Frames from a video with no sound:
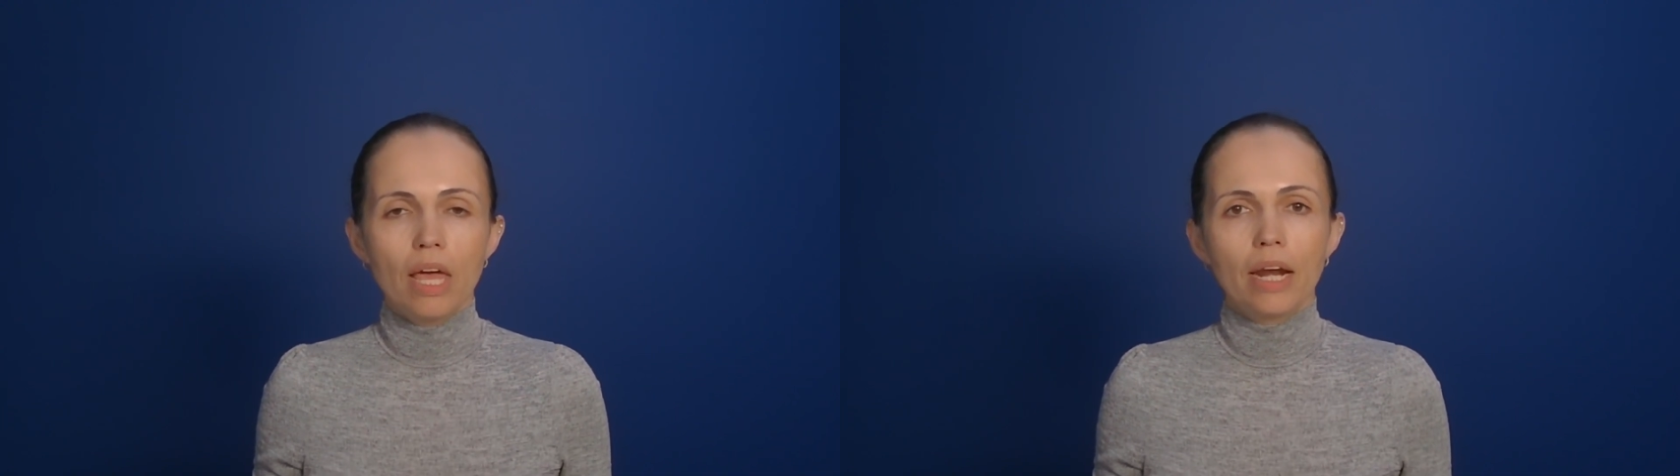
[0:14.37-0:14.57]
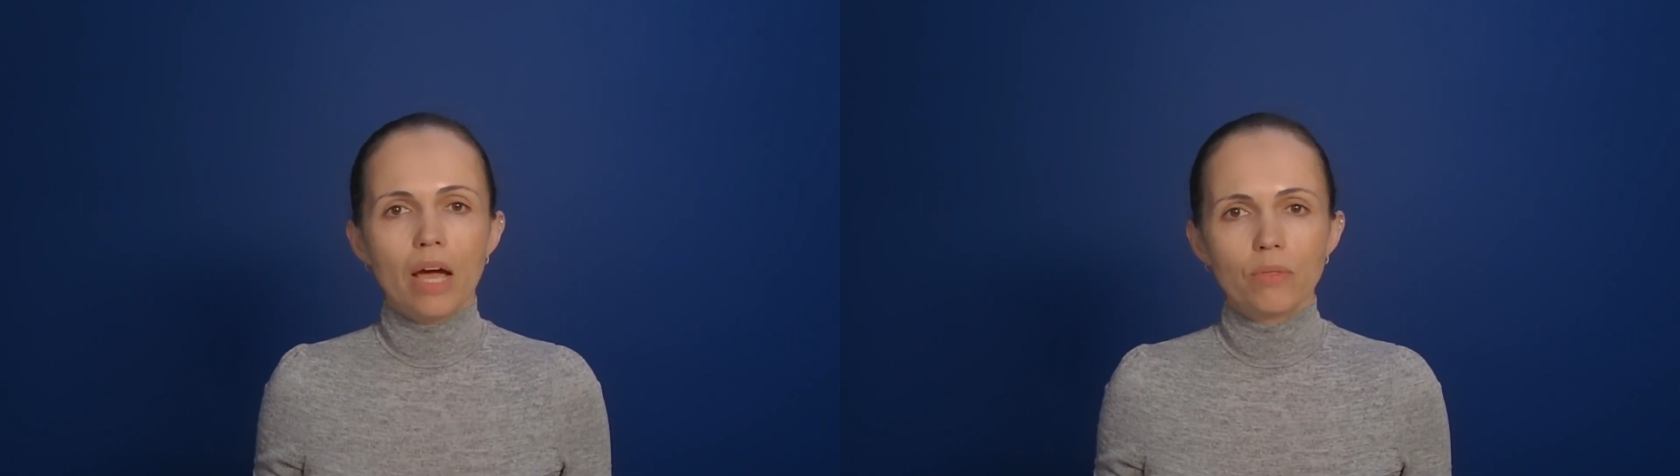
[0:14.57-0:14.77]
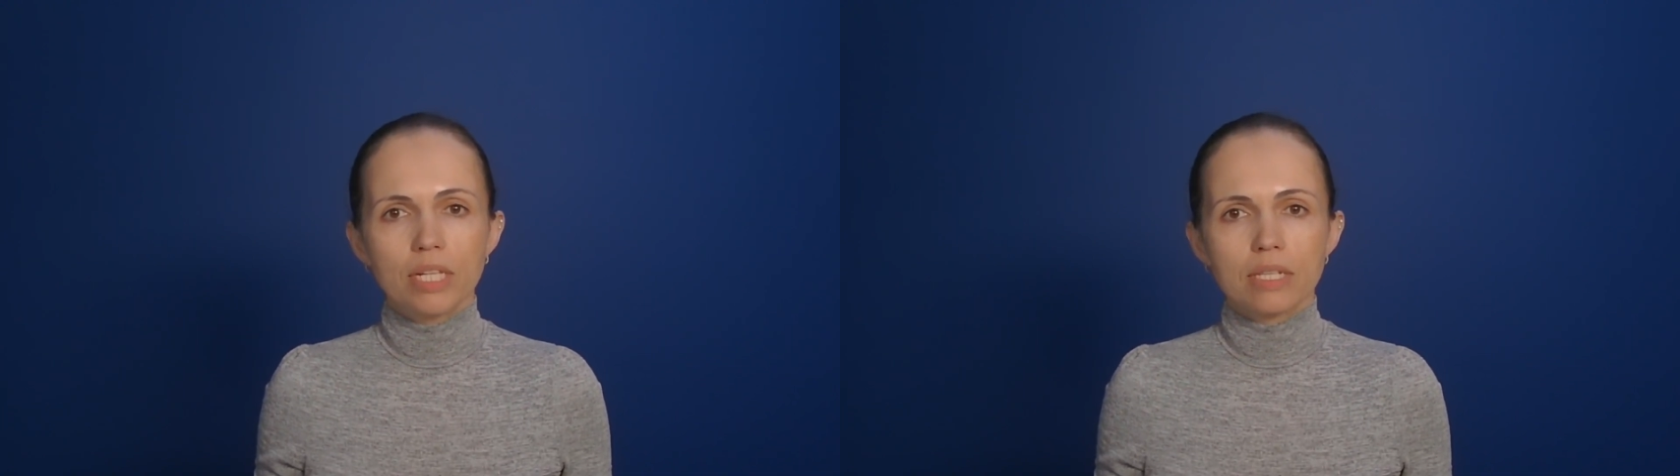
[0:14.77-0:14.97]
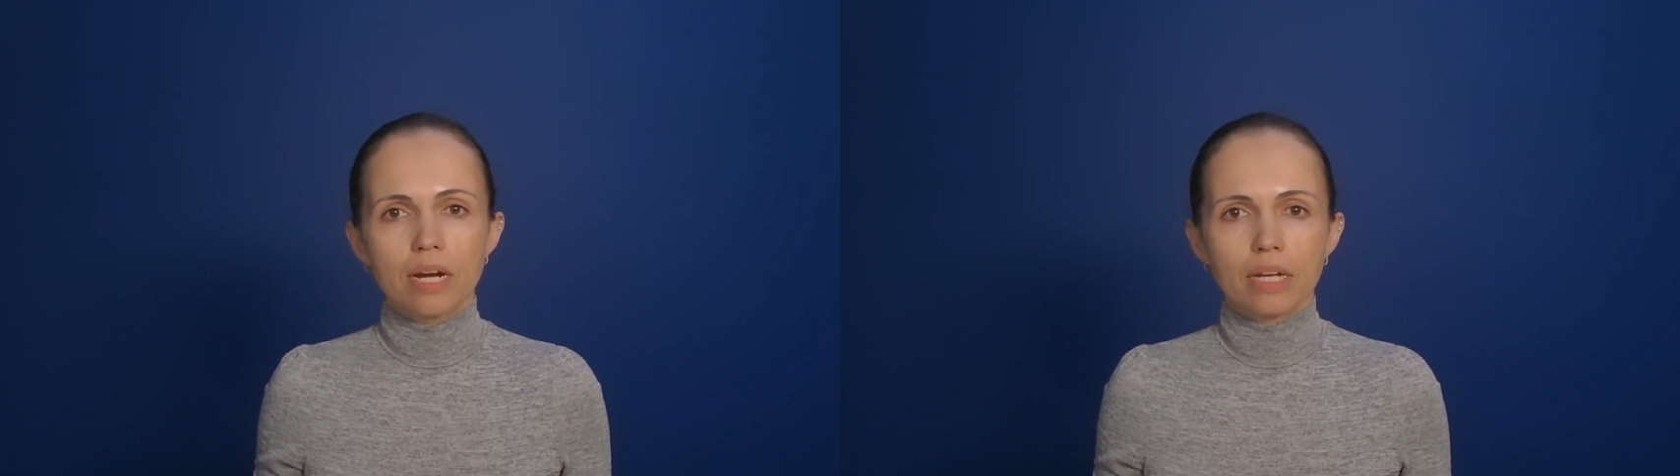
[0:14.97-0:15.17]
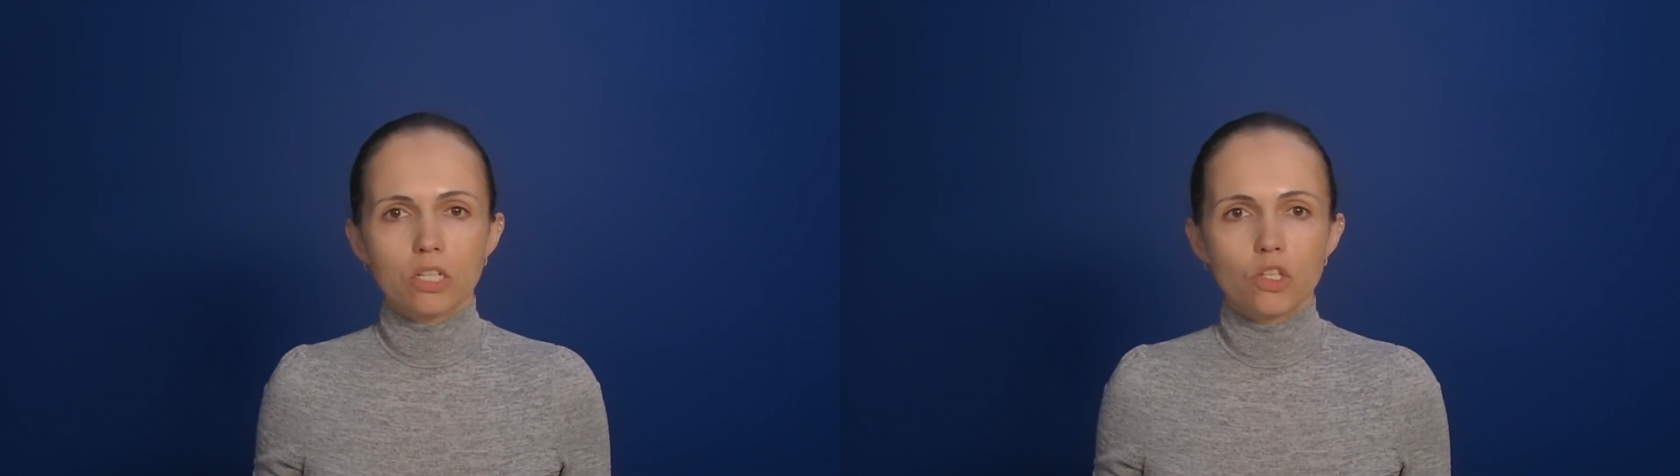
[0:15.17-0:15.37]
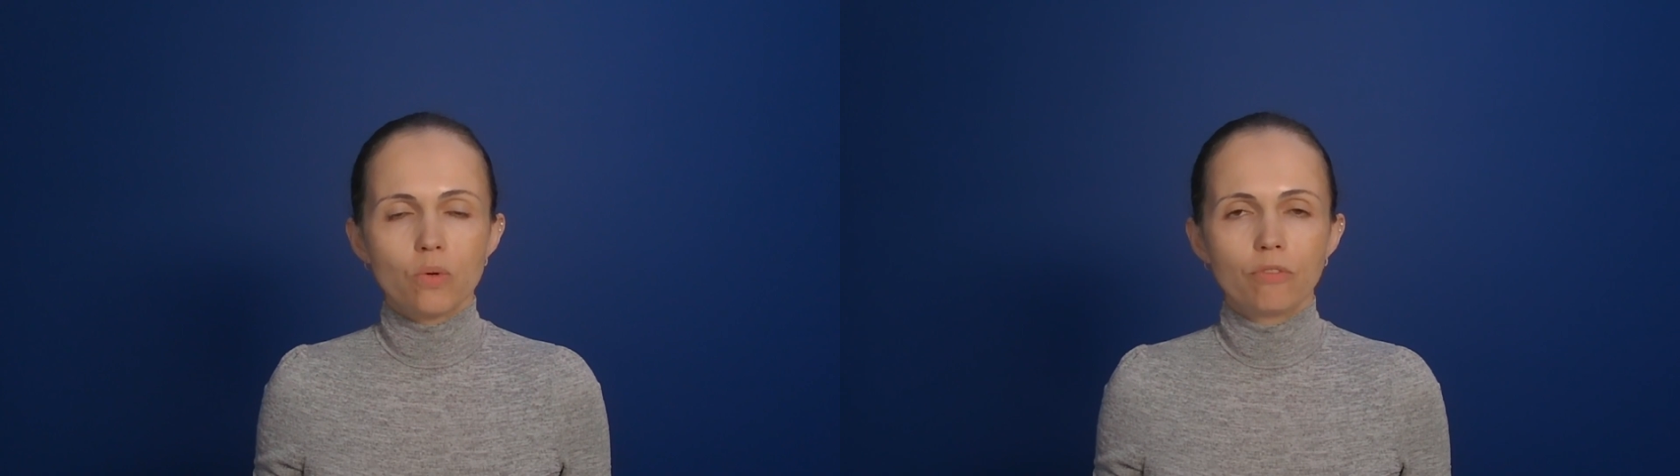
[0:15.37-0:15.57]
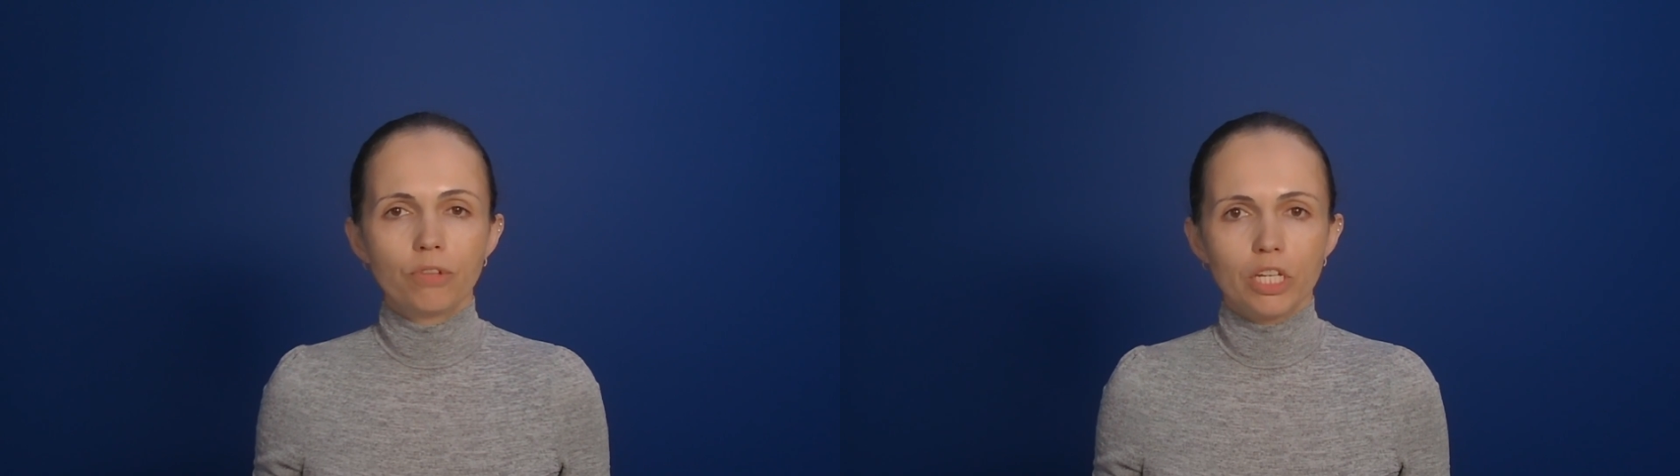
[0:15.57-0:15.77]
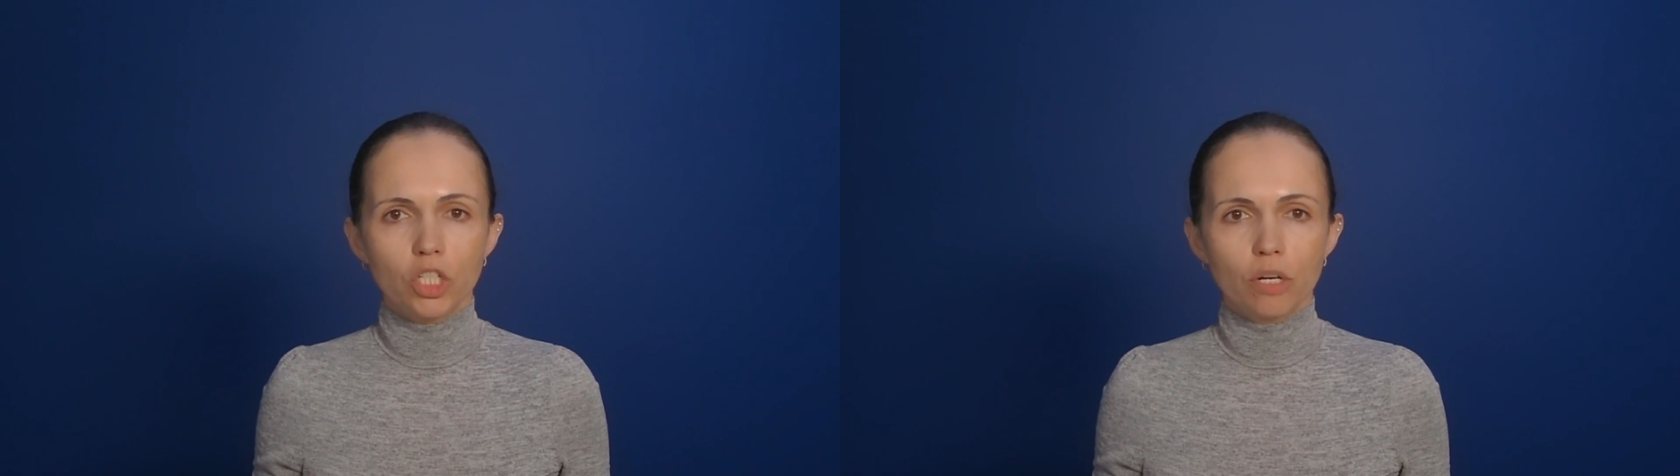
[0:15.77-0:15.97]
and how that's connected to
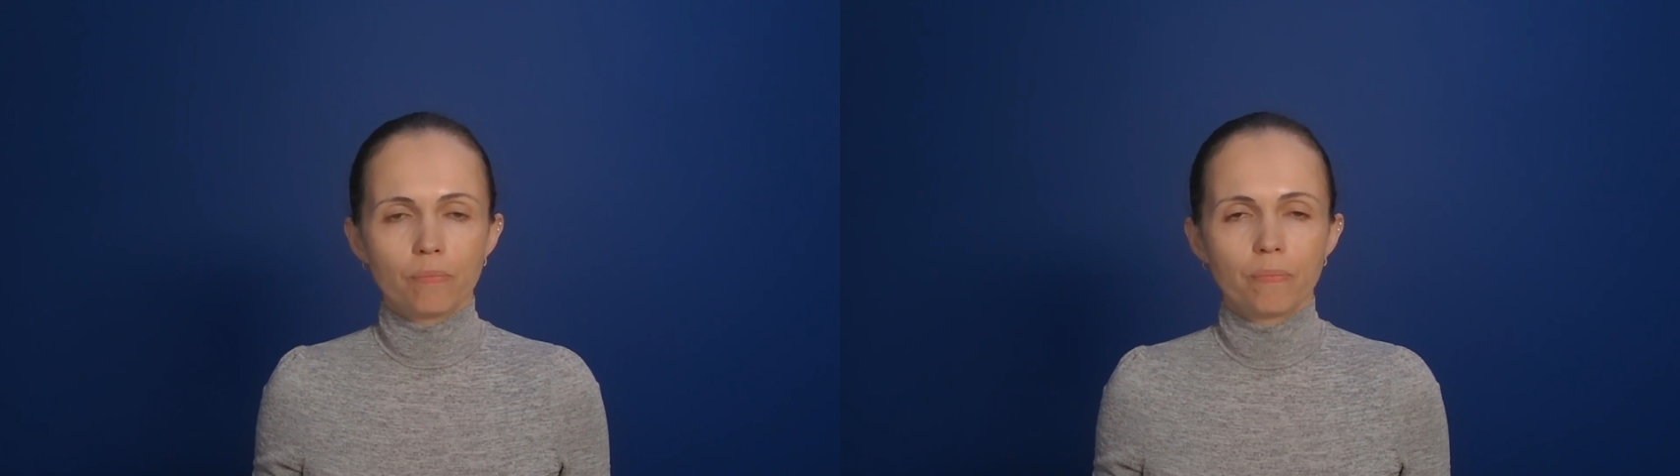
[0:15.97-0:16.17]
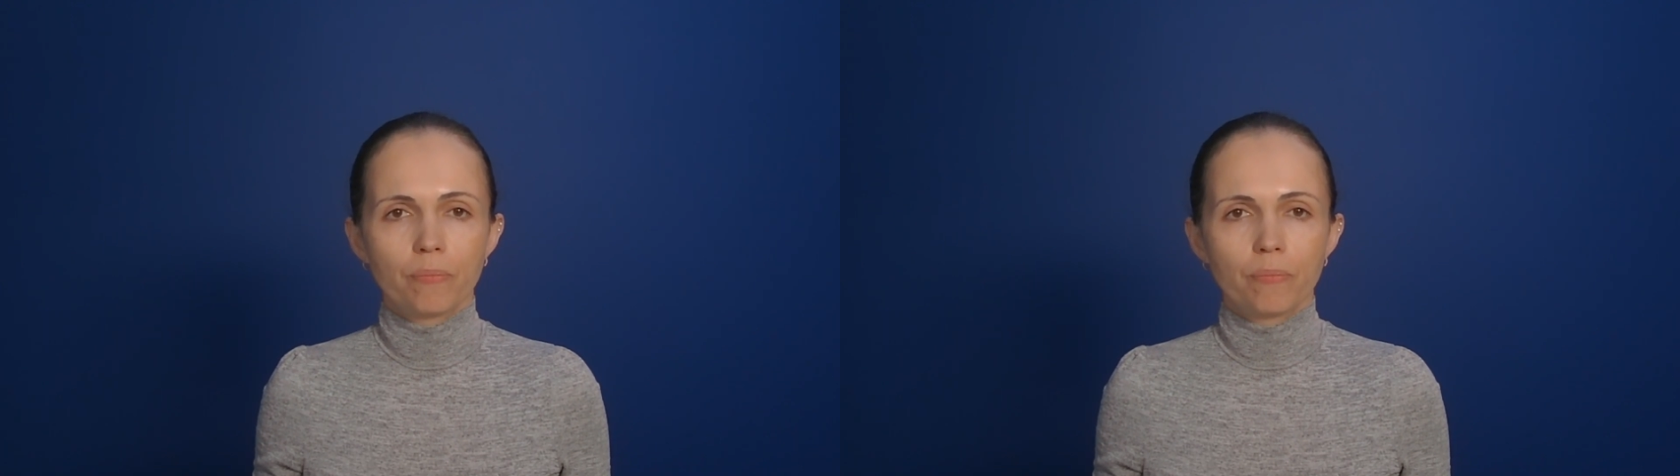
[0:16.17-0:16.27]
inflation.